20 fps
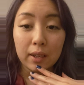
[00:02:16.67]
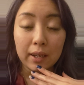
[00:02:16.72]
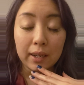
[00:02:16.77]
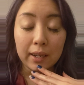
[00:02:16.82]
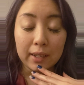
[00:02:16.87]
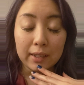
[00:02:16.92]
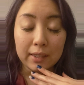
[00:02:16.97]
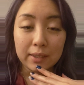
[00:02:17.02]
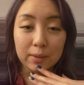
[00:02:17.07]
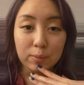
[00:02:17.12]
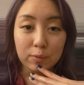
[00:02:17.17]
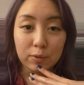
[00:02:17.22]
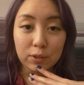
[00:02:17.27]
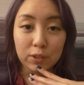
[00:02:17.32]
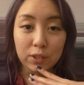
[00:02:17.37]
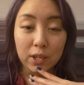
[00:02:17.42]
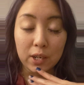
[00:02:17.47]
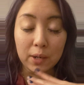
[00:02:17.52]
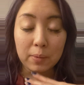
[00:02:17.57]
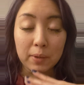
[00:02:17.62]
I had some
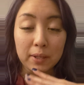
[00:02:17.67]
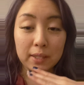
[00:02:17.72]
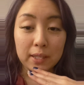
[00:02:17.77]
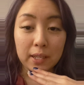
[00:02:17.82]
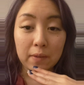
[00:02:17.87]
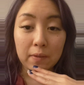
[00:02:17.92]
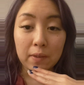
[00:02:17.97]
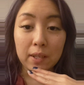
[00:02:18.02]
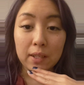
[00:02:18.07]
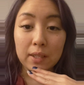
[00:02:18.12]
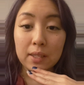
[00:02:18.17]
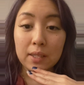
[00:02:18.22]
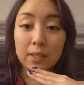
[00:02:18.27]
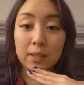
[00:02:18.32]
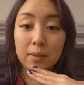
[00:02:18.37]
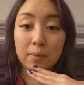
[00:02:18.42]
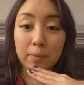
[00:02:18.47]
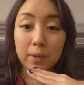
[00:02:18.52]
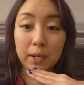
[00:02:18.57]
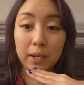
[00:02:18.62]
retirement
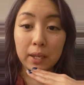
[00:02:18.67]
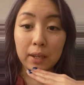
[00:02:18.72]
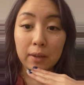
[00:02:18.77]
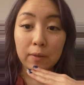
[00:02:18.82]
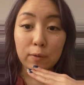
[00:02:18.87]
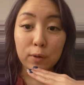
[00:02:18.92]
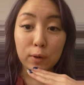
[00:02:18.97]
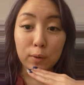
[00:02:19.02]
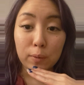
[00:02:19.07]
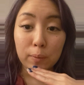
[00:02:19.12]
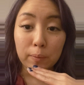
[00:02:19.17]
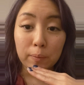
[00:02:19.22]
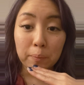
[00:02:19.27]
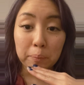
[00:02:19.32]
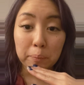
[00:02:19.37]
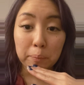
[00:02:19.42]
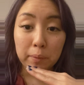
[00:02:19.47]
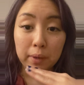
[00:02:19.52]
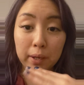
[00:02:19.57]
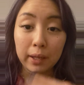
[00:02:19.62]
savings money
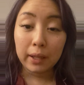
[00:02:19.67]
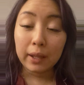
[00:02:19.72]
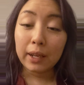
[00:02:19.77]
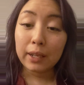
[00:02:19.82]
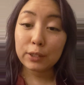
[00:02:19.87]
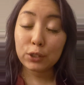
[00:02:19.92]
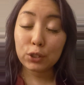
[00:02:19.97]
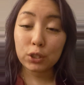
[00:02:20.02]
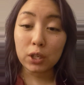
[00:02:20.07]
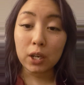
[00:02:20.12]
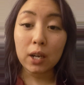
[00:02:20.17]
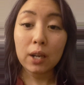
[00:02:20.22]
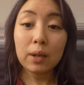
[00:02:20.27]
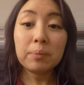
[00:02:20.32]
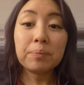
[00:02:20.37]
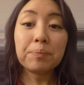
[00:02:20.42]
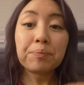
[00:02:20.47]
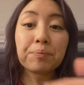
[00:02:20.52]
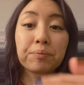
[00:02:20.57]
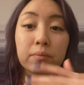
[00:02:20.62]
from my last
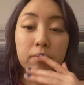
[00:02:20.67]
job,